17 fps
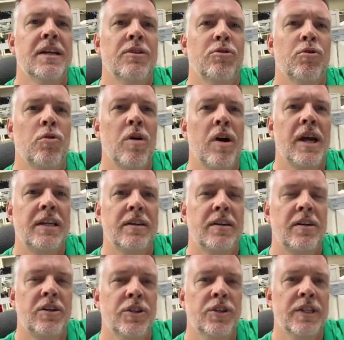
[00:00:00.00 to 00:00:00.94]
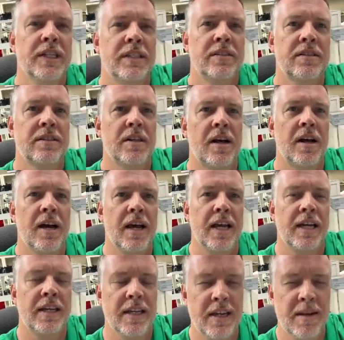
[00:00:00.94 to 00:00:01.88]
write on this
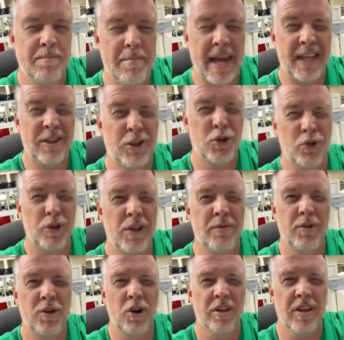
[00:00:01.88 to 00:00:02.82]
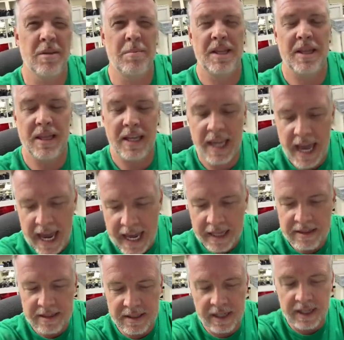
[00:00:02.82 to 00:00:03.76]
side, and make sure you've got them in the
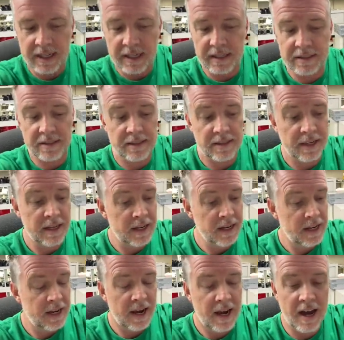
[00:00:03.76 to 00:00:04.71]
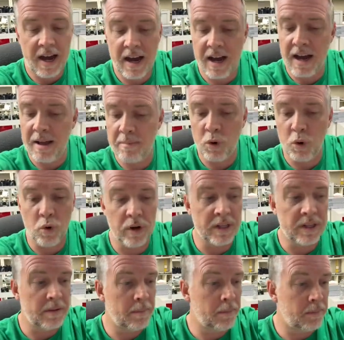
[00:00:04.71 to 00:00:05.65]
cases or
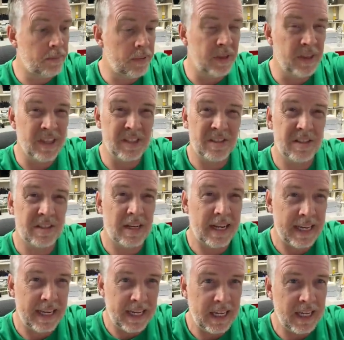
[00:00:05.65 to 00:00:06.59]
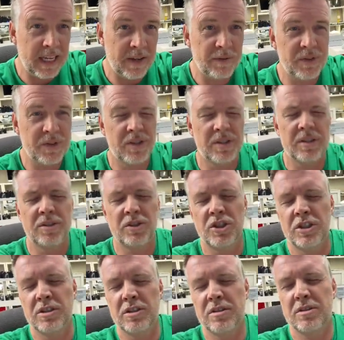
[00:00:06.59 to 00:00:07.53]
in the sleeves.
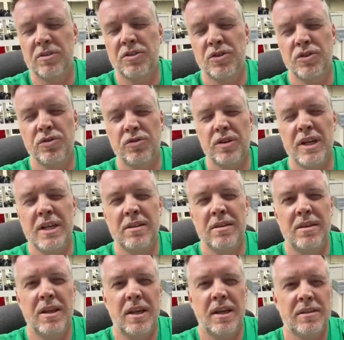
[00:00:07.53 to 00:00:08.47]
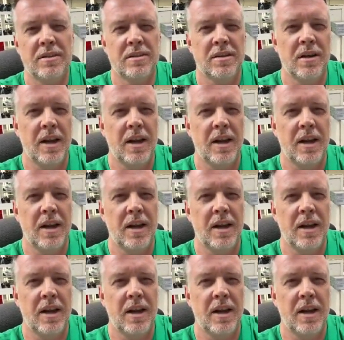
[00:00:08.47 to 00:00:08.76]
Just treat this